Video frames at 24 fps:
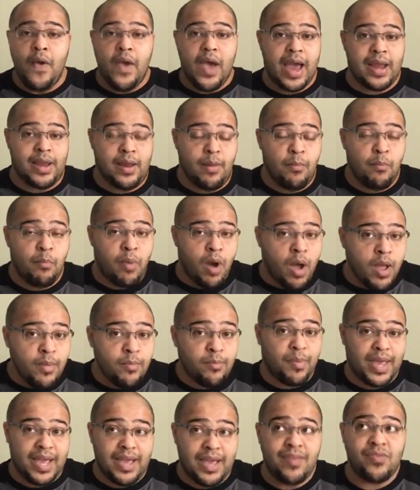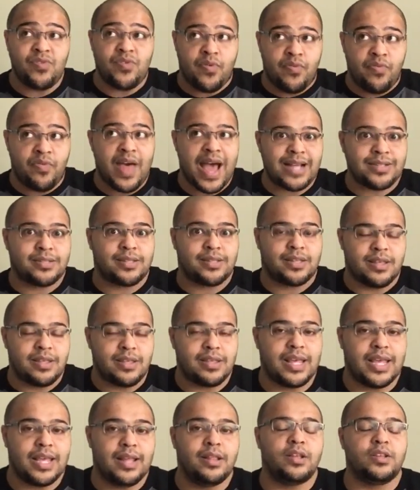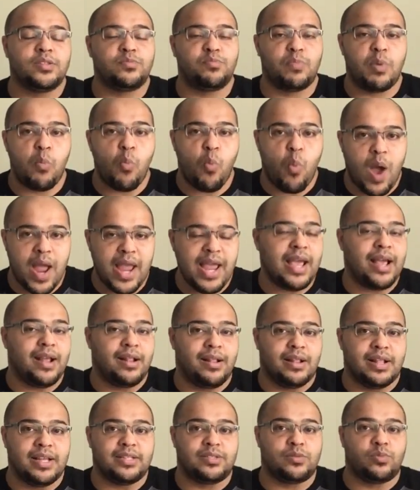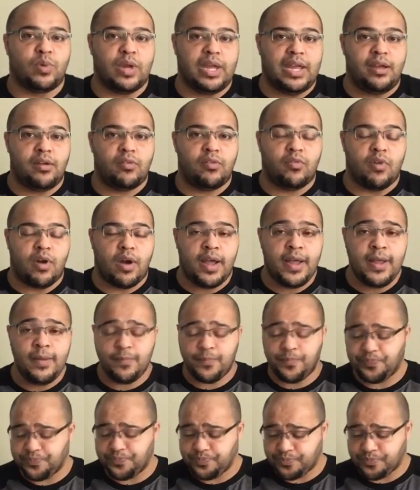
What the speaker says: And it might be that that's the thing that's been waiting this week, right?